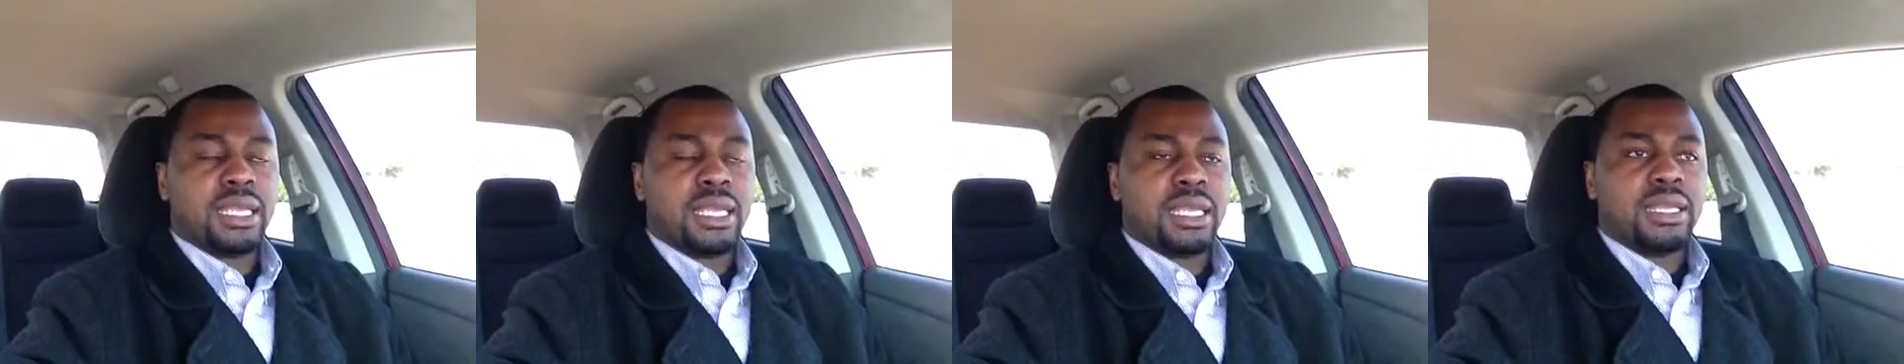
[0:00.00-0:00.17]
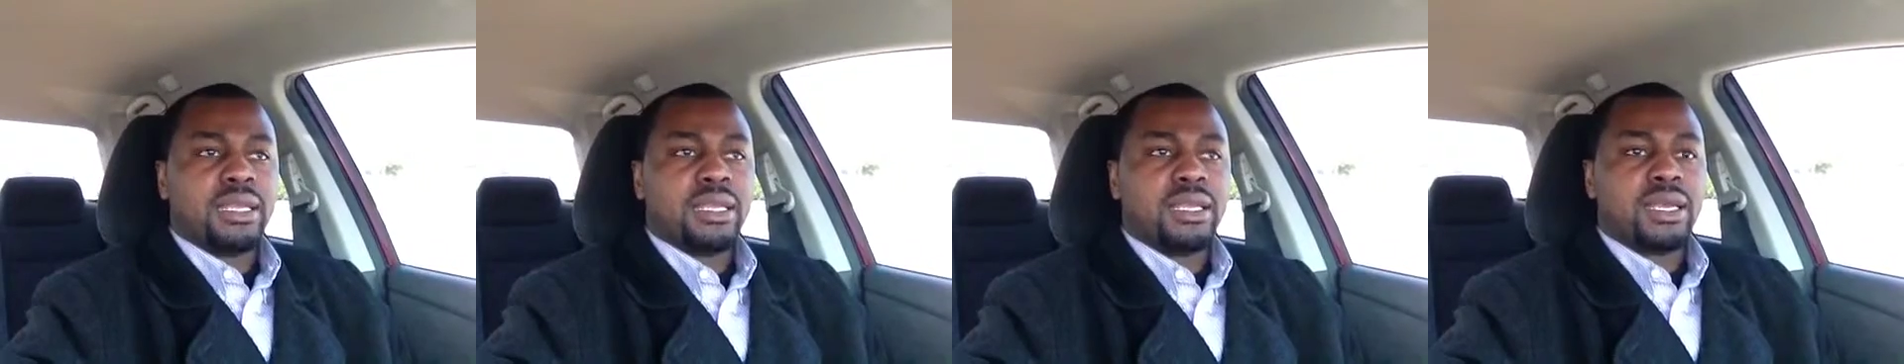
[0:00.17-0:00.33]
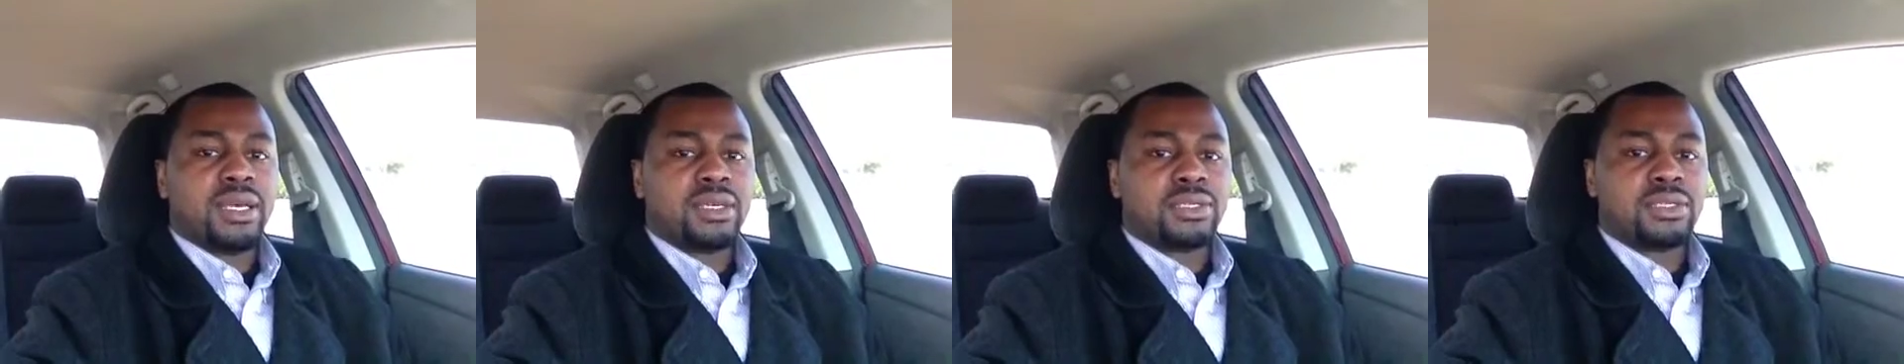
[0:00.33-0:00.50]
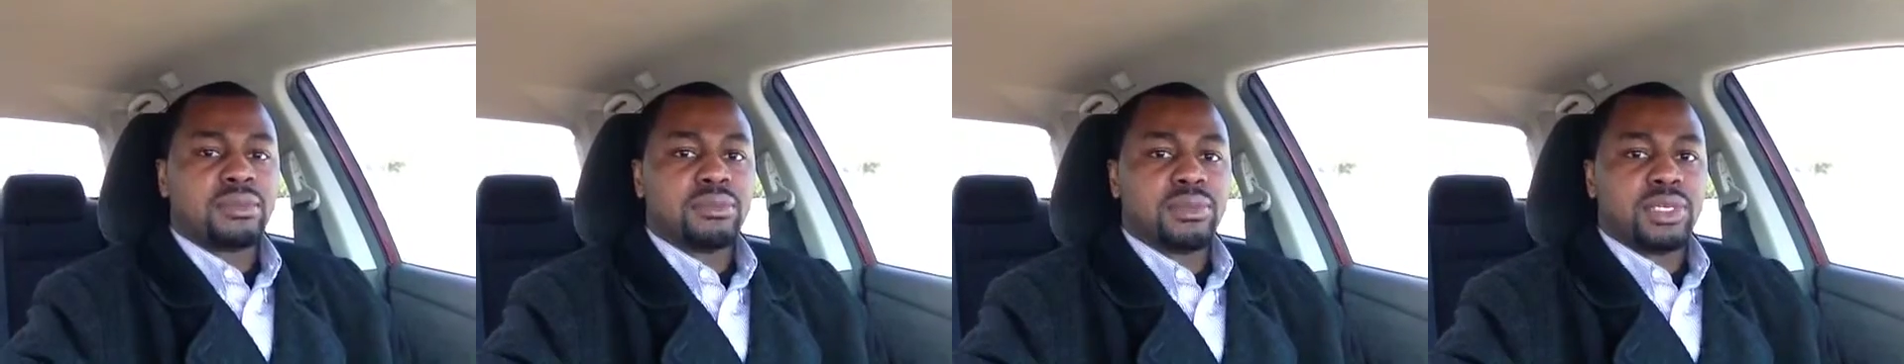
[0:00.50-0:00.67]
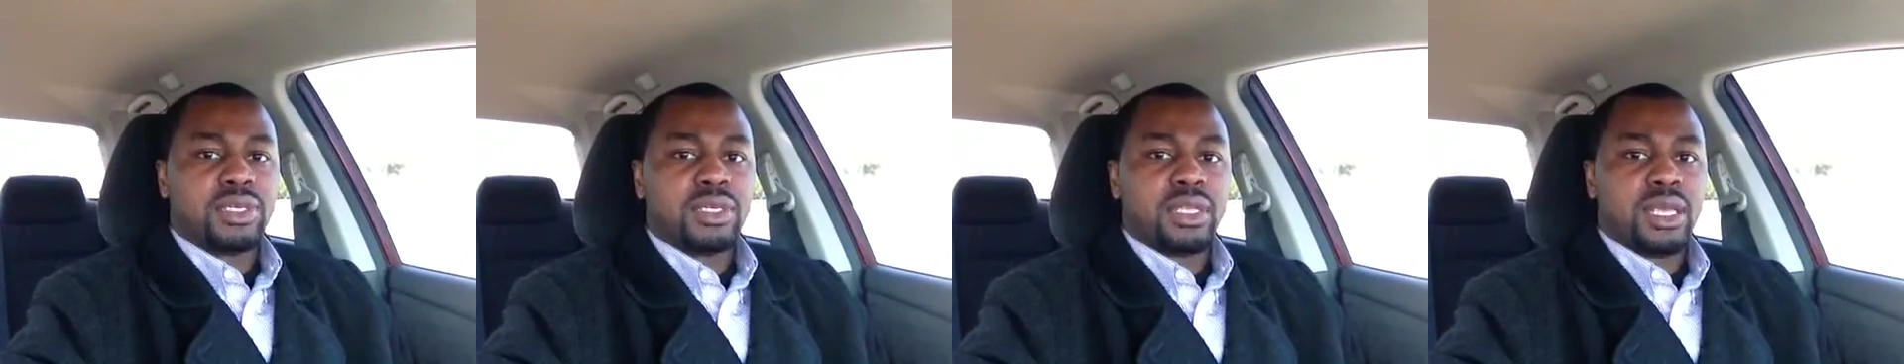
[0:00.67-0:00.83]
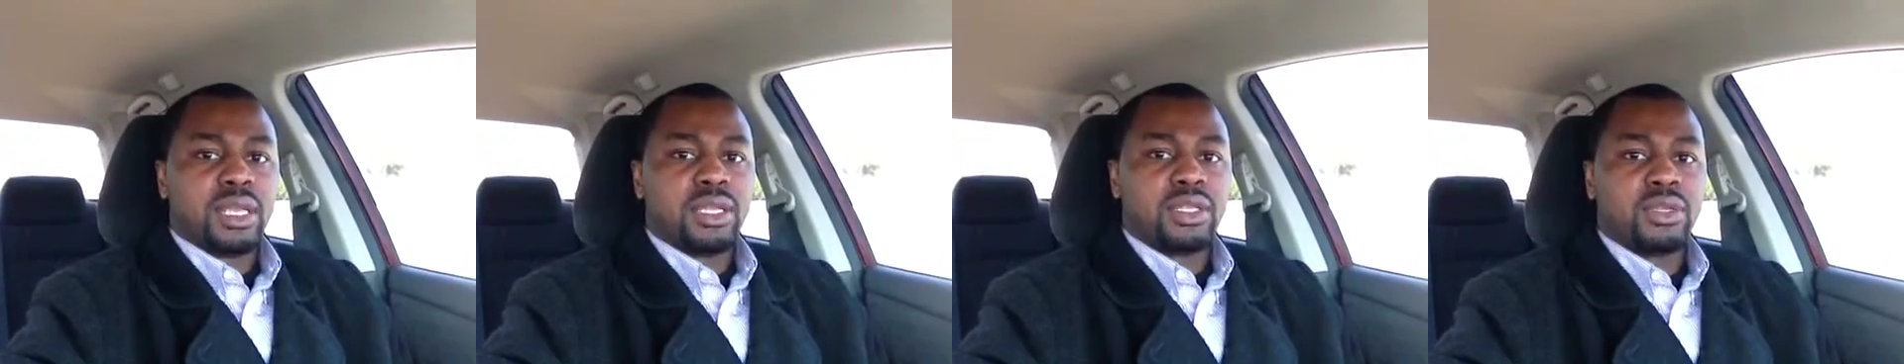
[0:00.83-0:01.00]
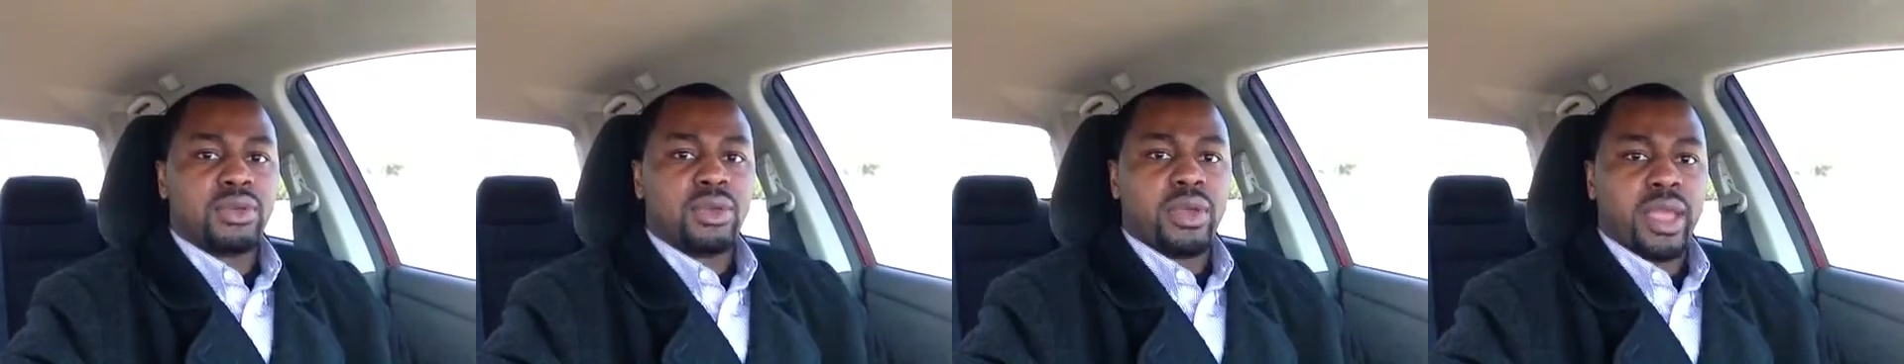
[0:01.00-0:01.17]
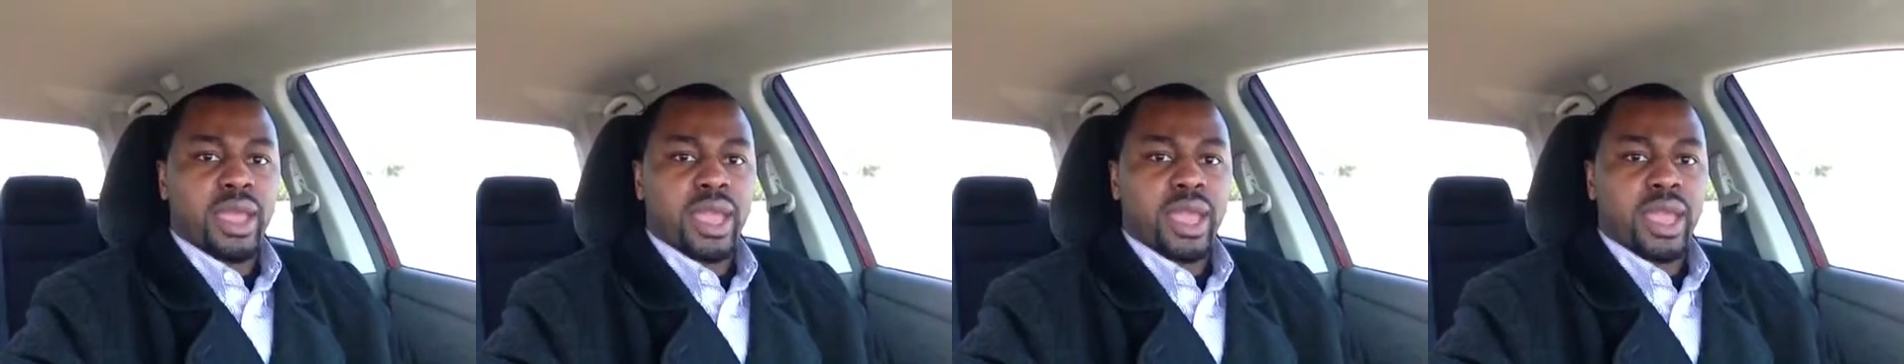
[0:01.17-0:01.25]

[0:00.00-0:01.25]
in Nelson Mandela, you